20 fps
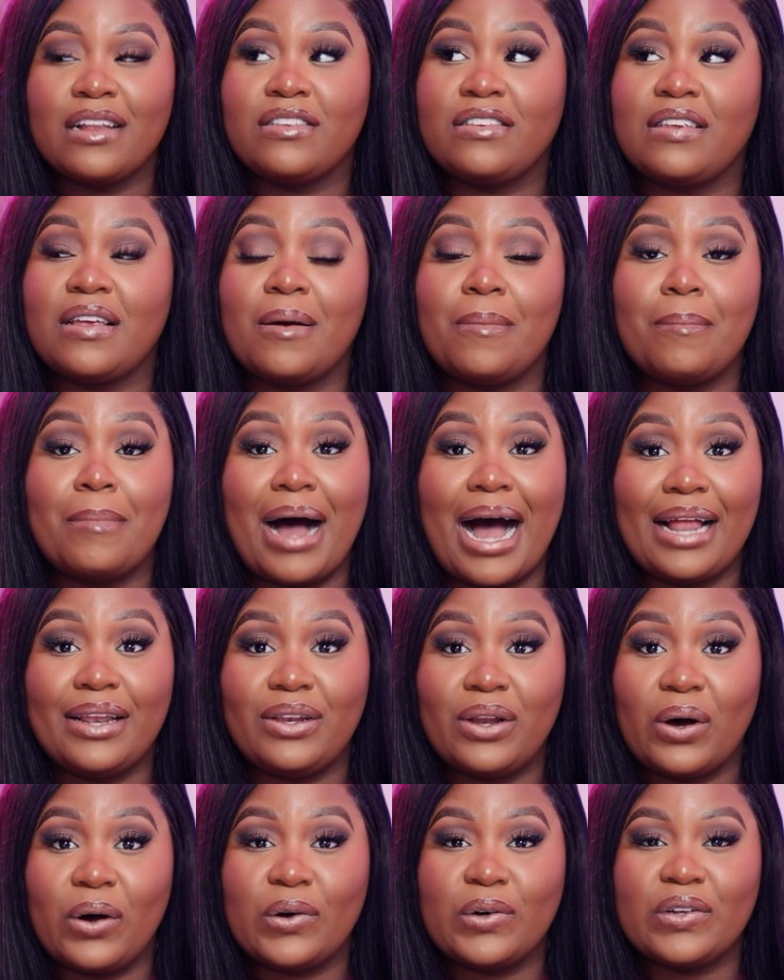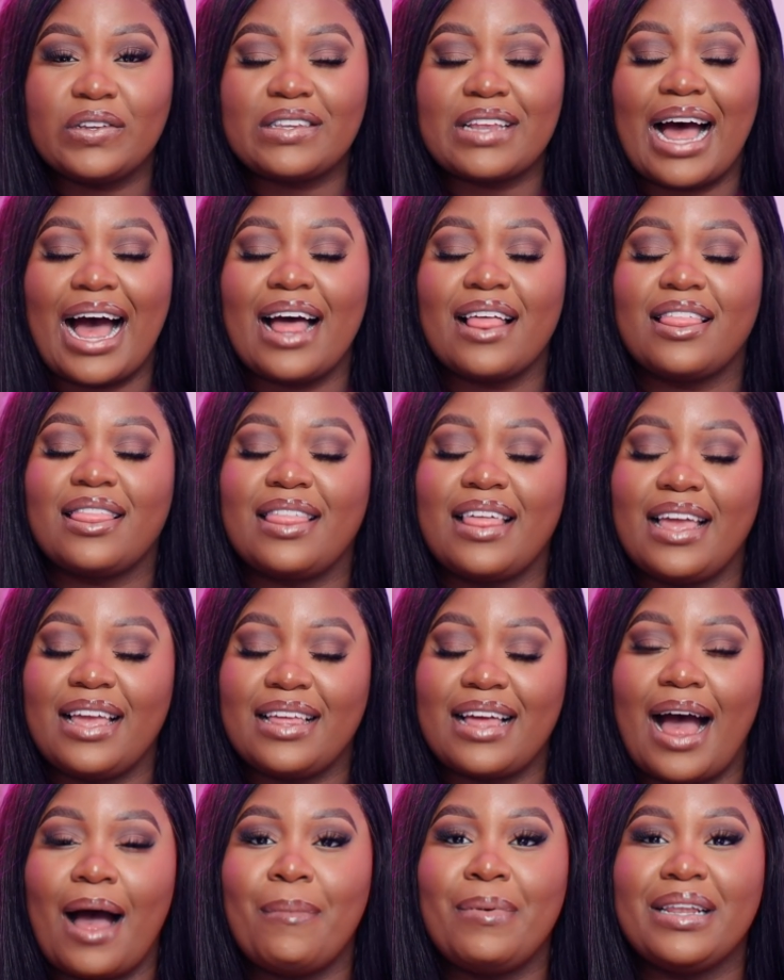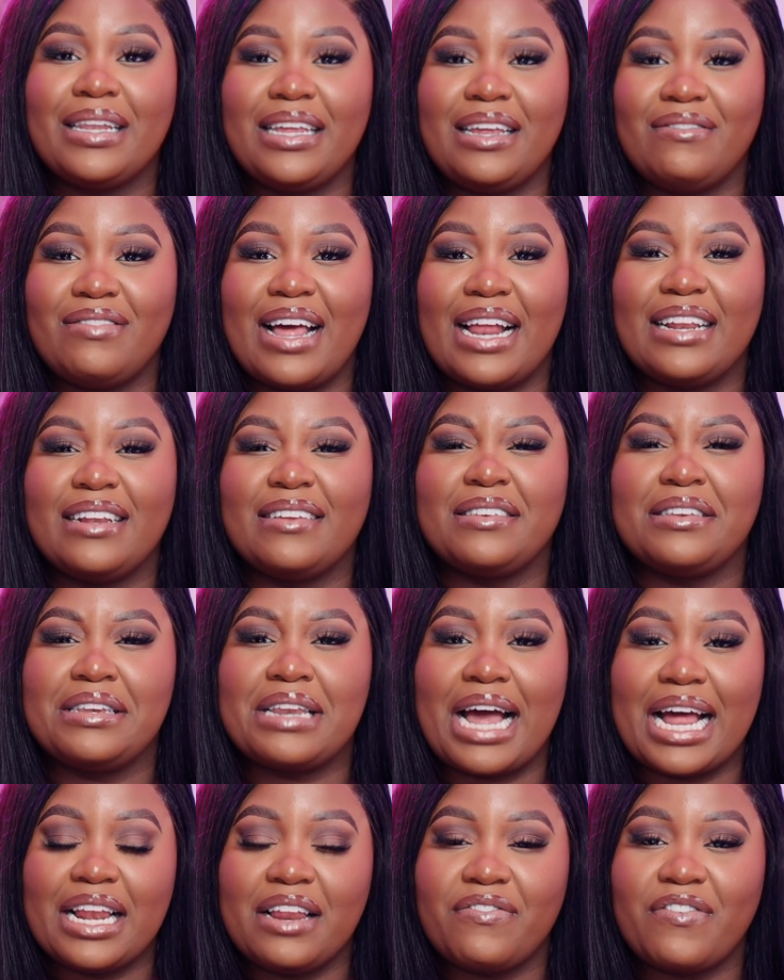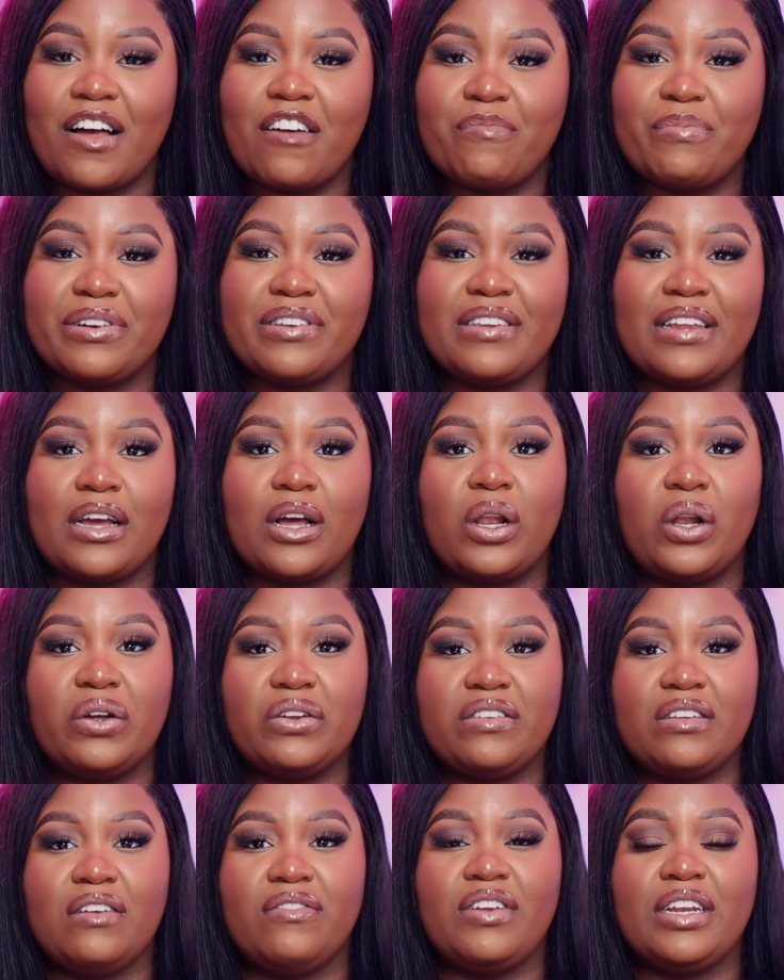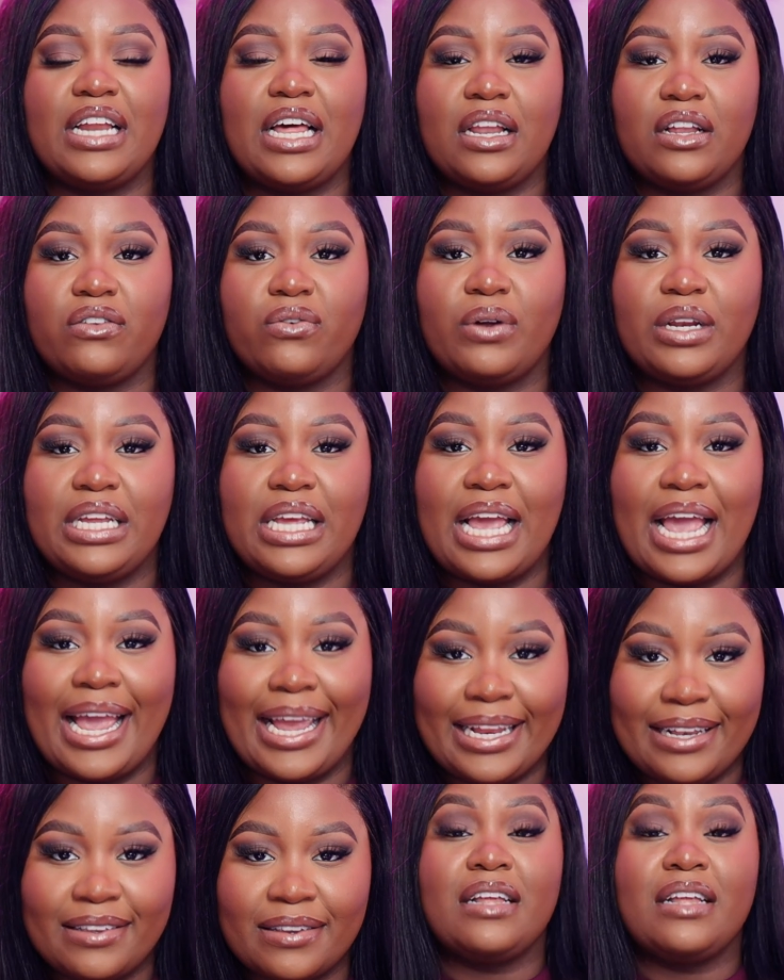To my nose, I believe that it's 95% close to vanilla 28.